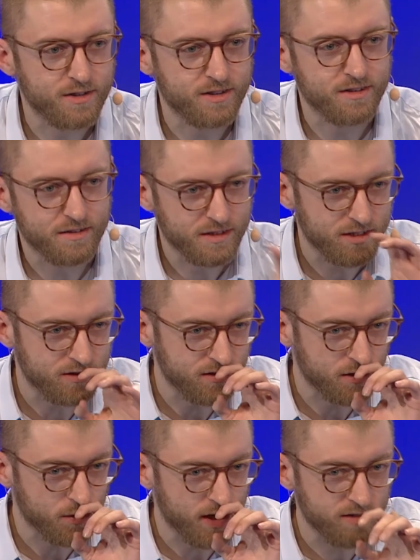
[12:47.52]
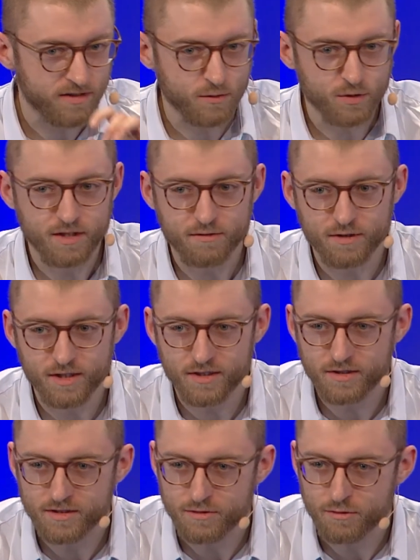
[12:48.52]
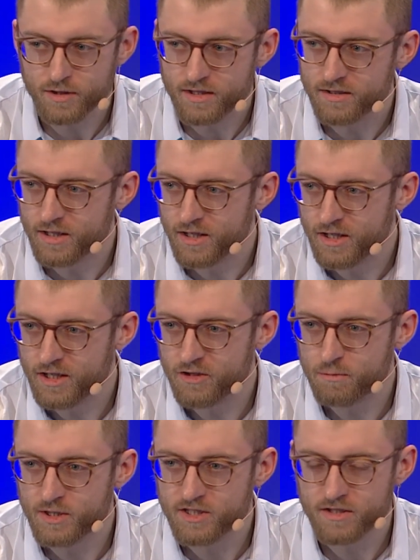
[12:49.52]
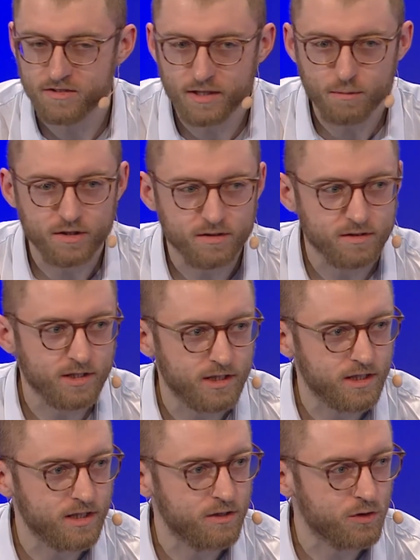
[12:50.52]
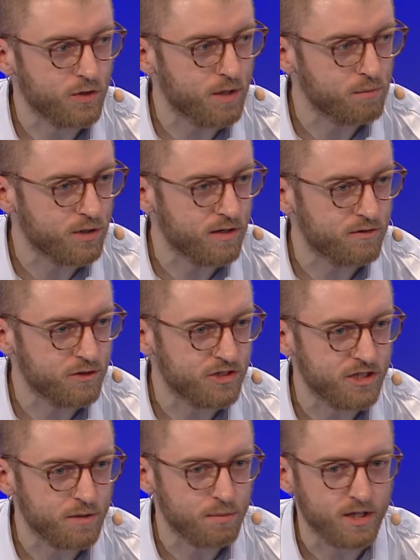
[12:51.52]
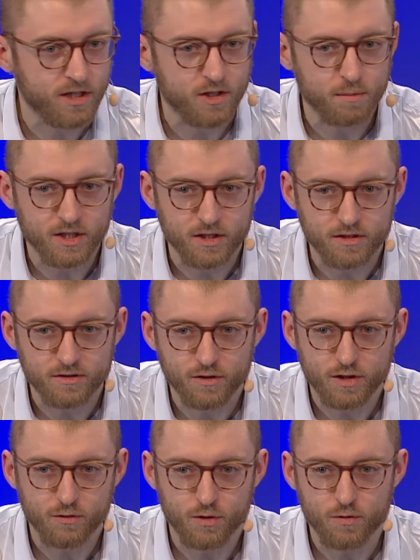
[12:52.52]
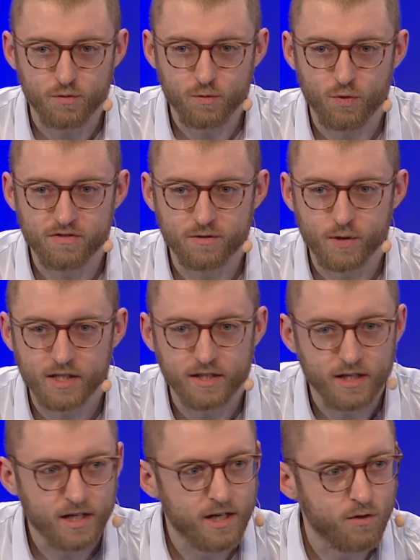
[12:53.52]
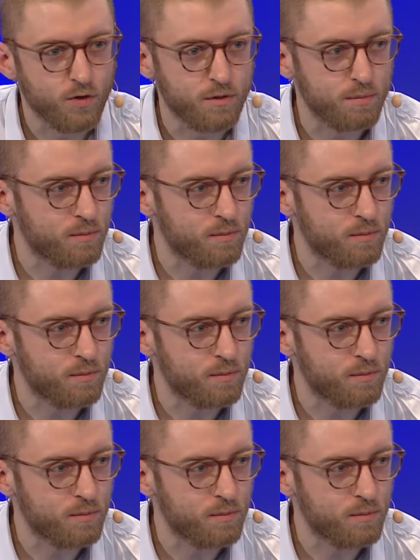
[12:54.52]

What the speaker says: or in the US, I would have a different speech, I think. But here in Europe, we have the GDPR coming on, so it will restrict what